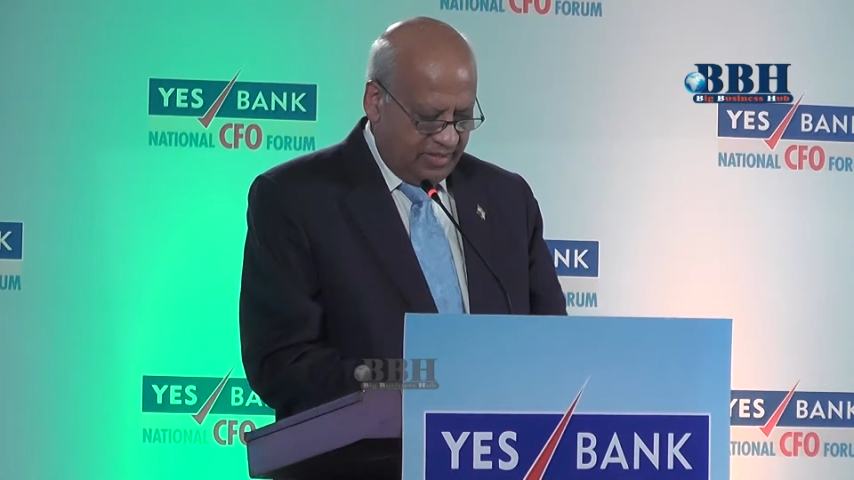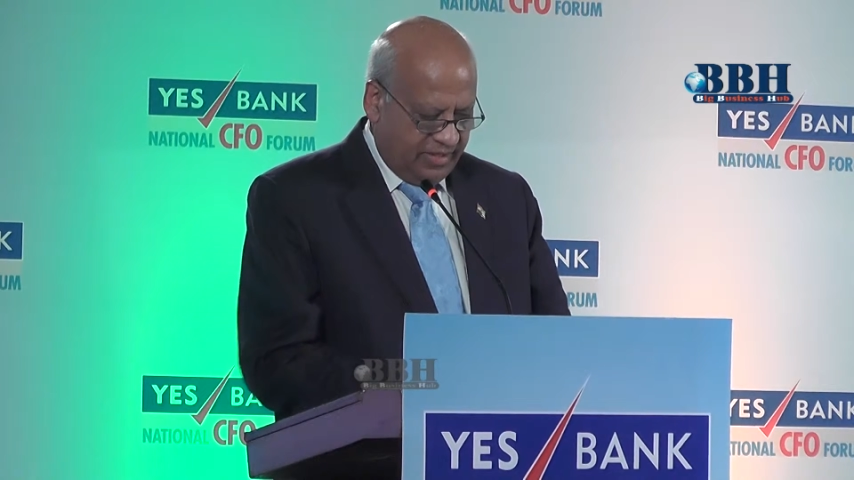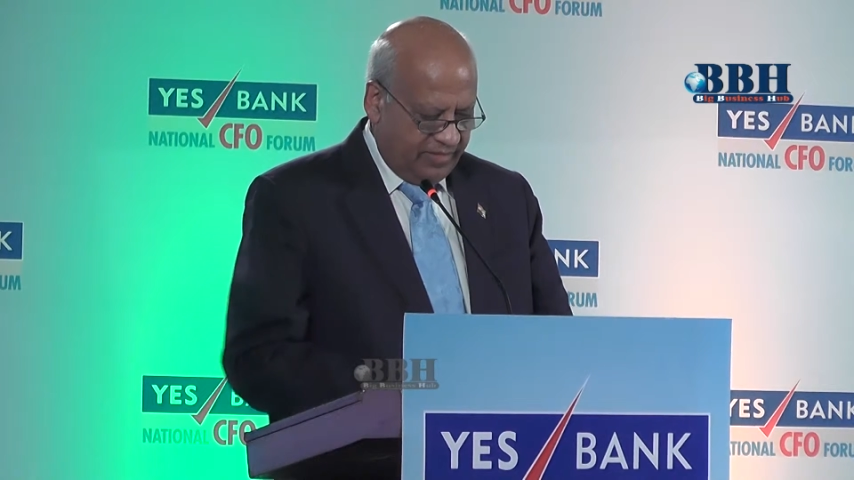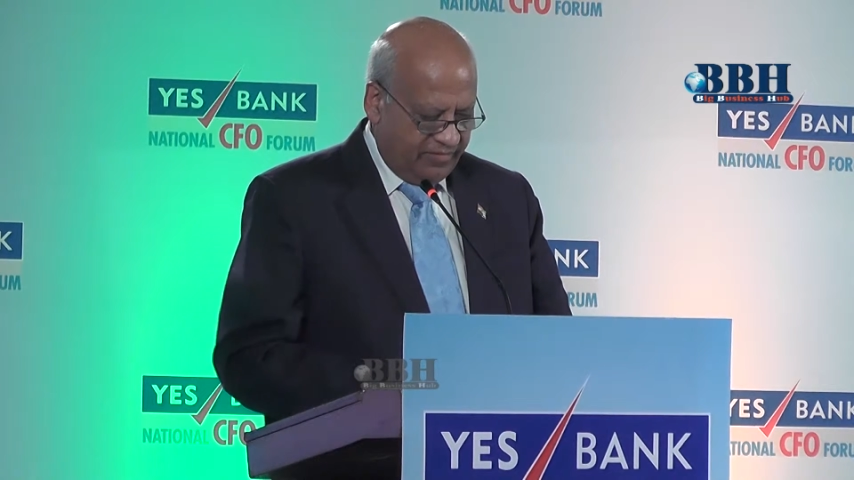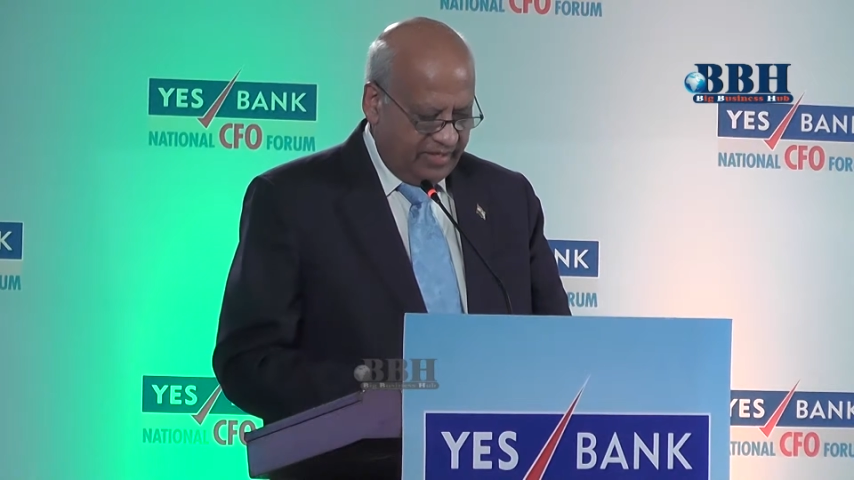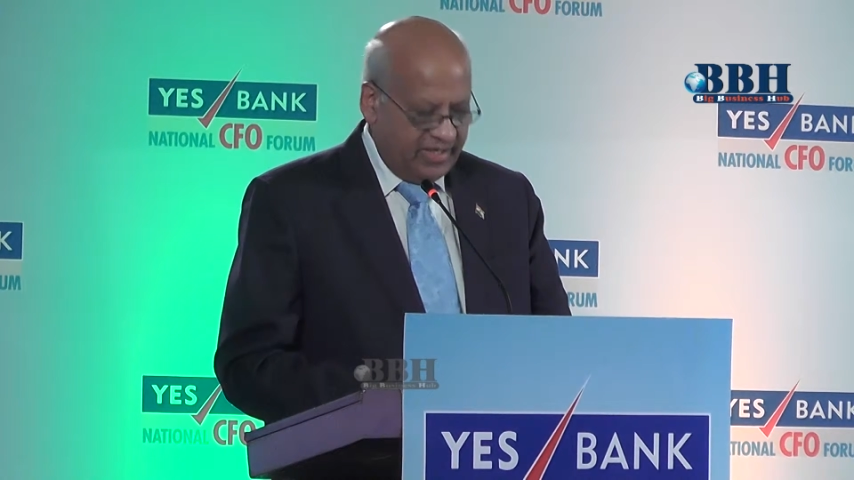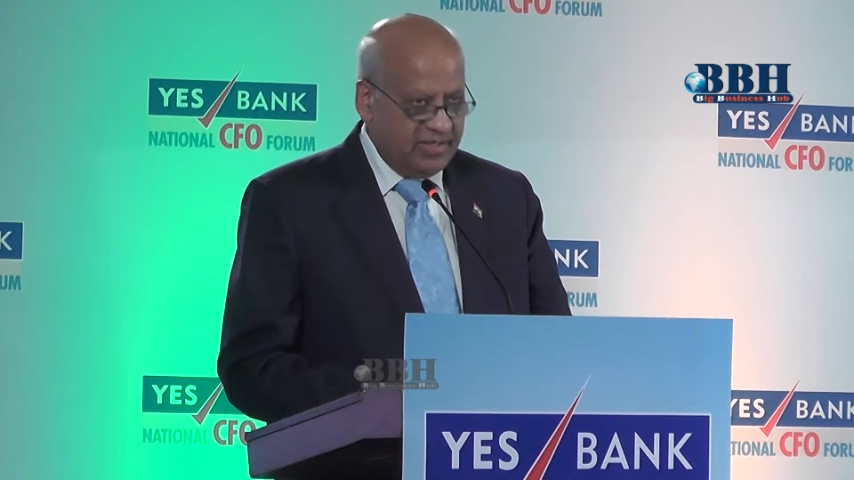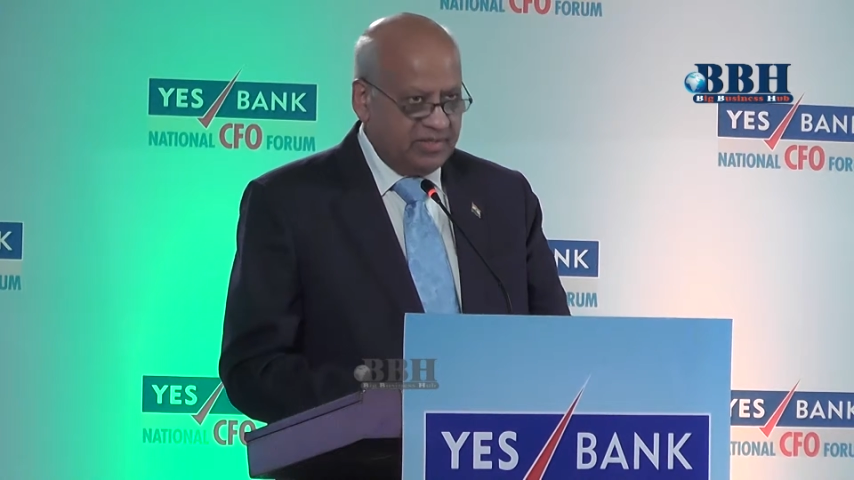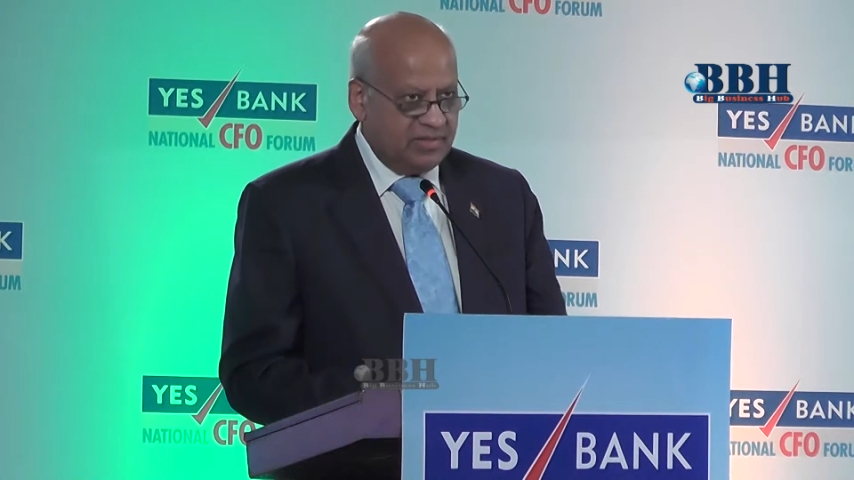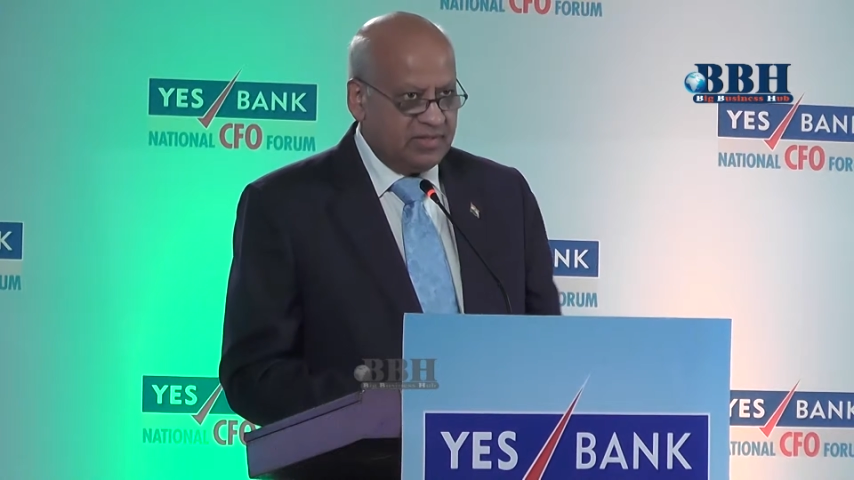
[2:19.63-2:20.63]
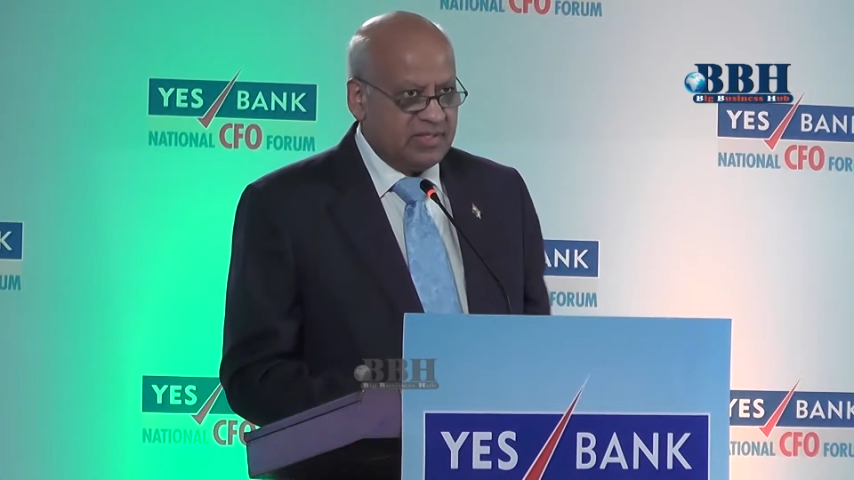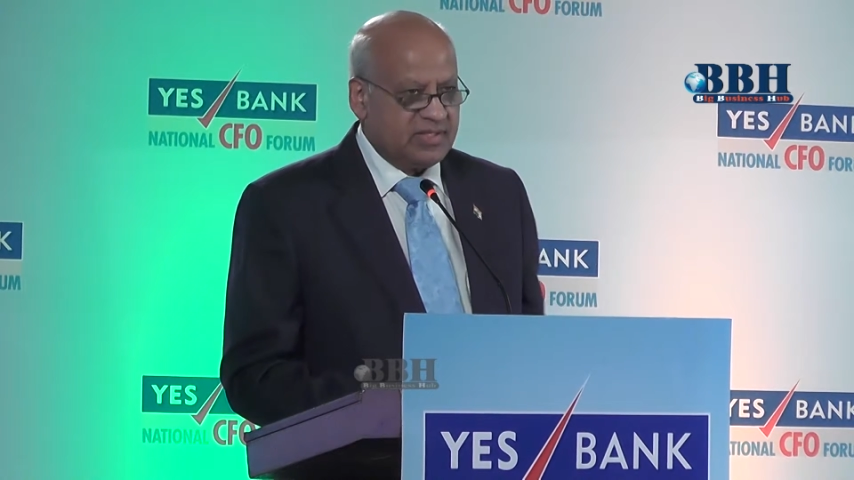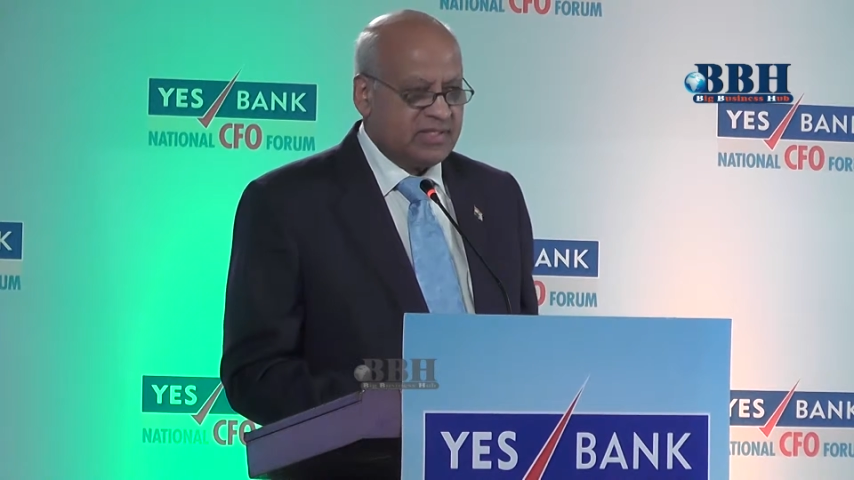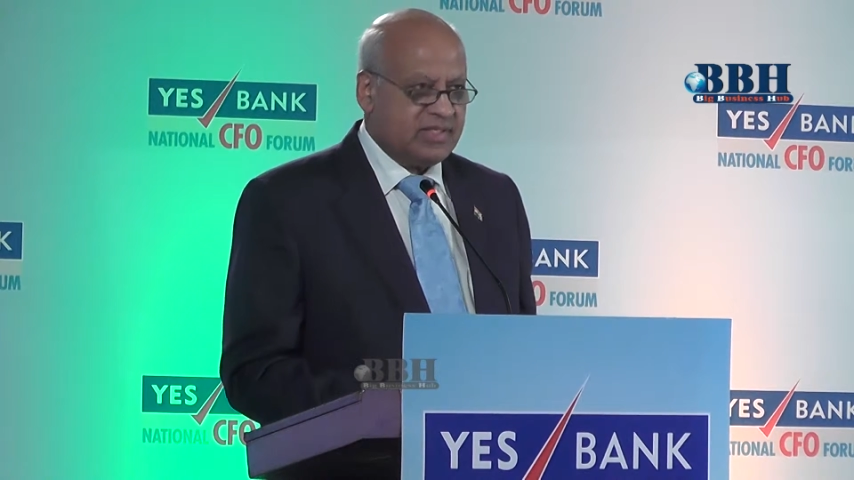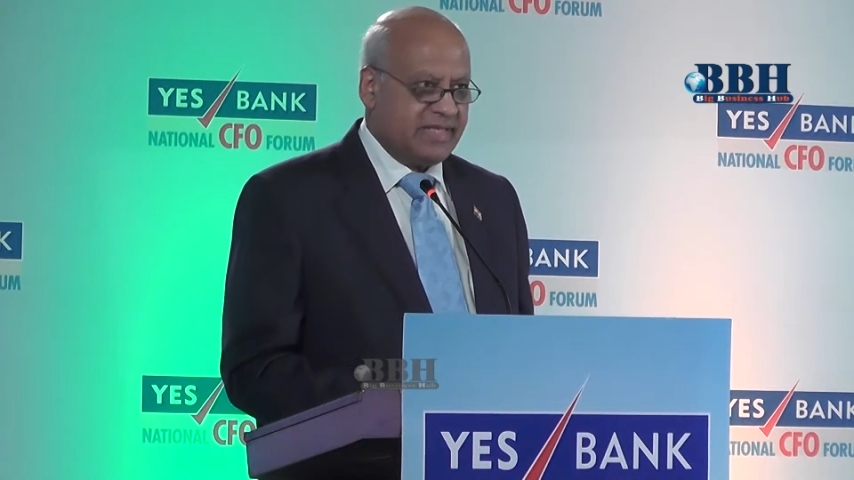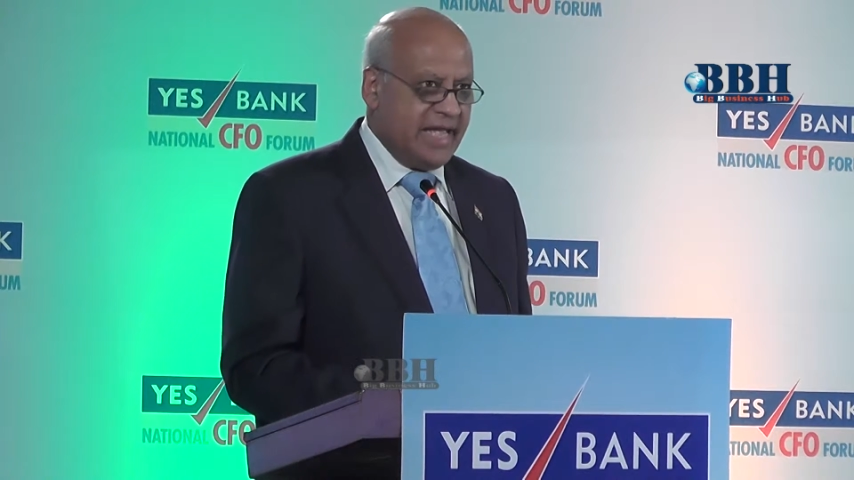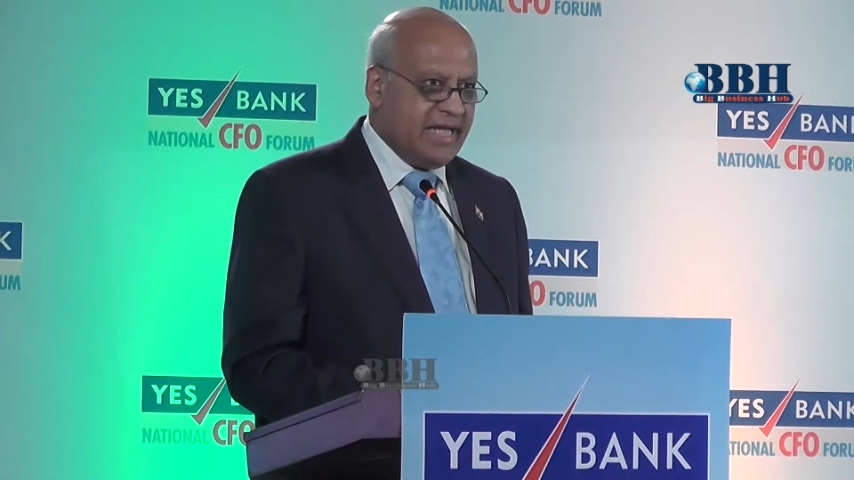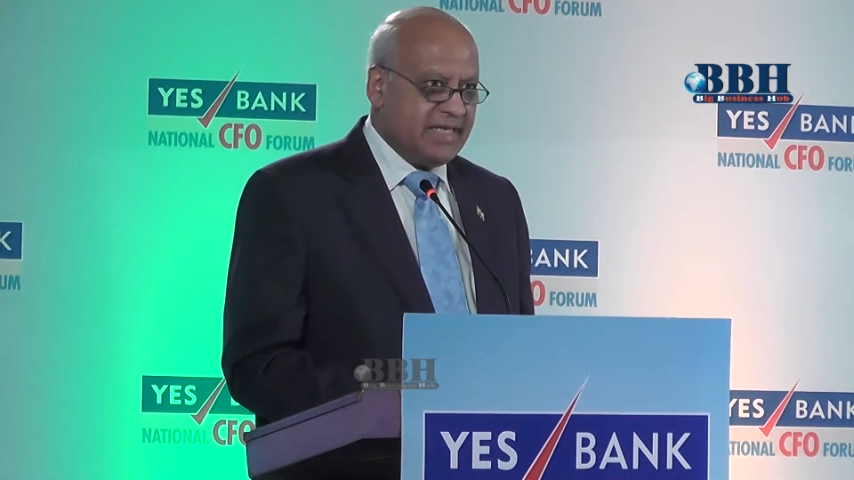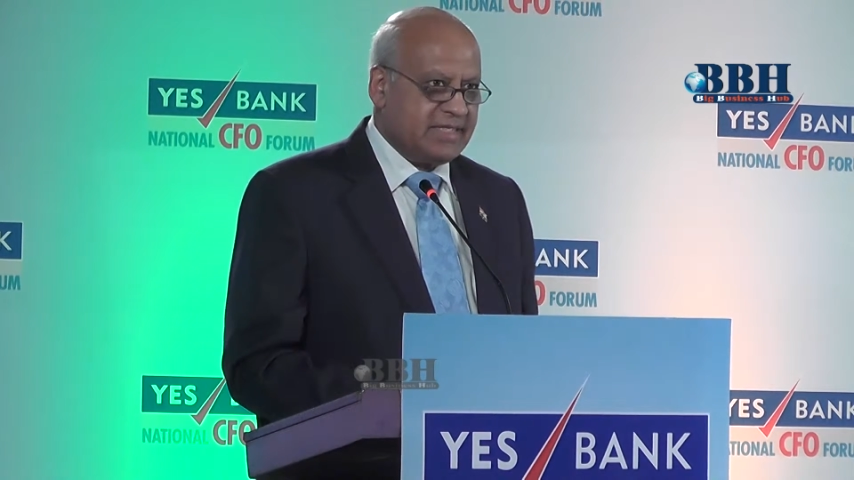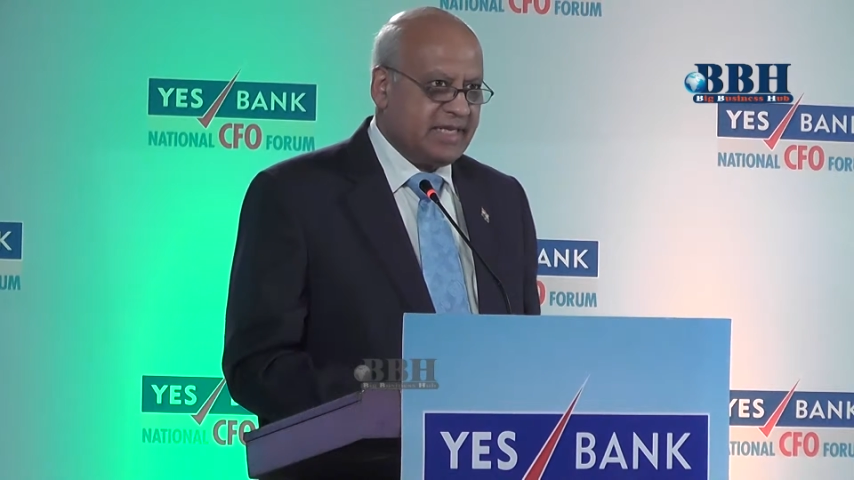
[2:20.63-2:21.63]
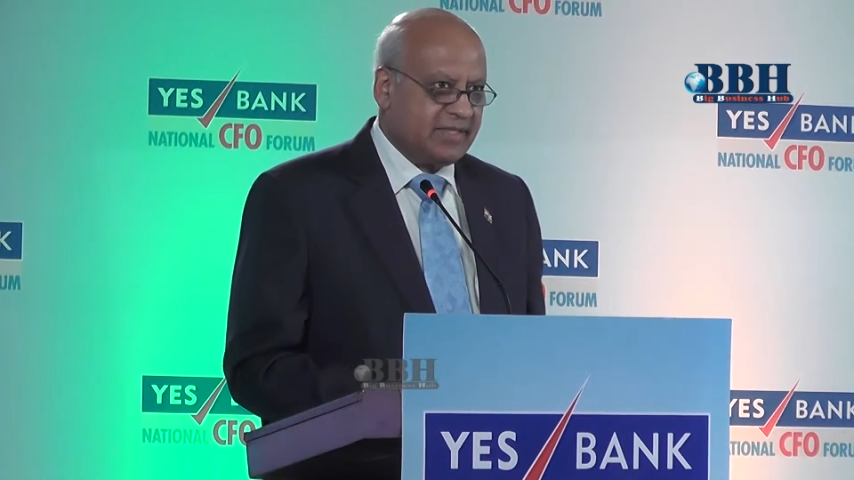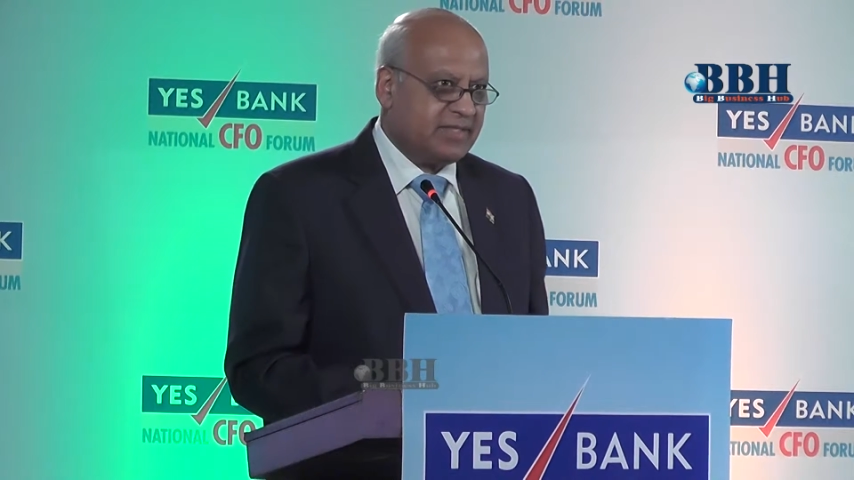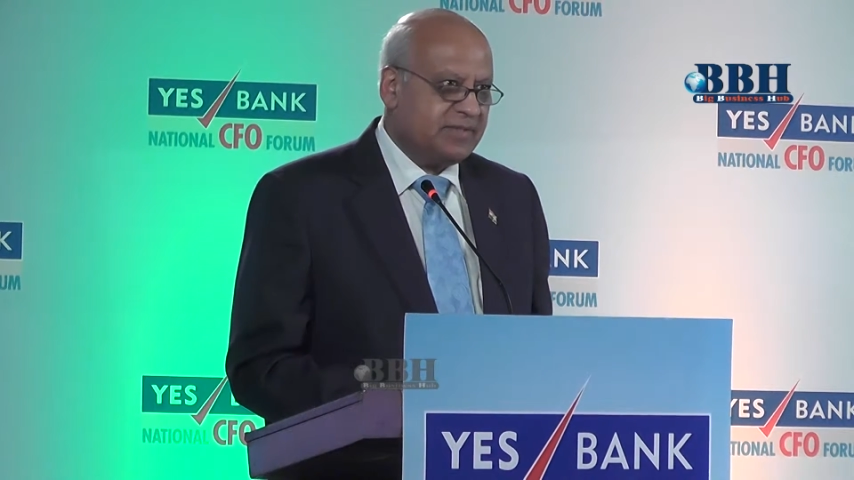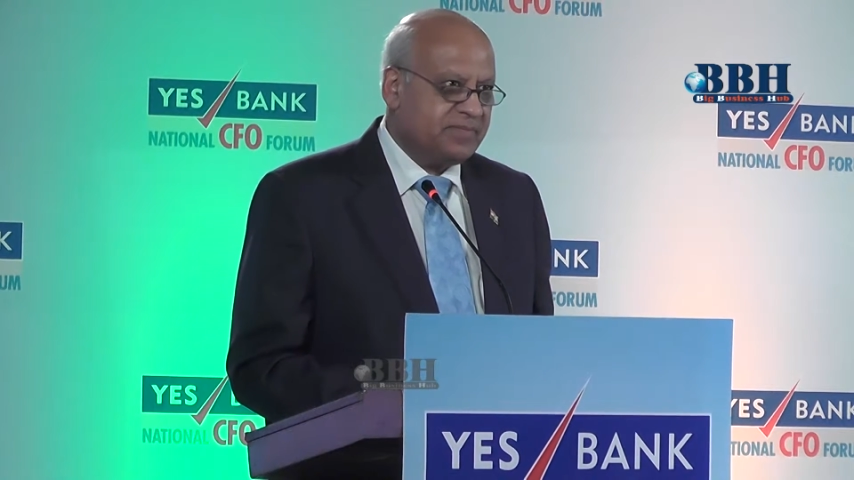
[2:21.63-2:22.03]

and the saying is that